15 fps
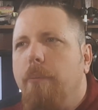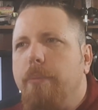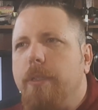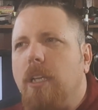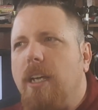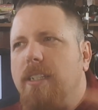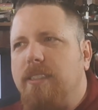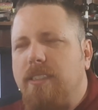
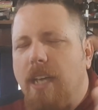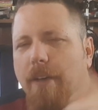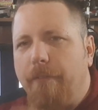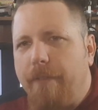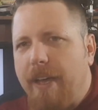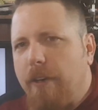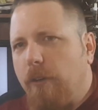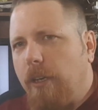plus a
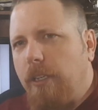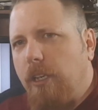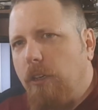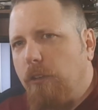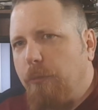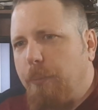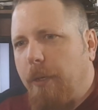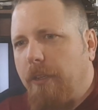veteran
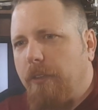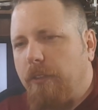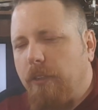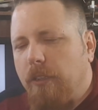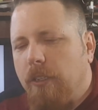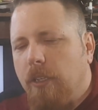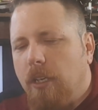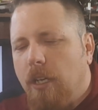
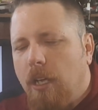Ghostbuster.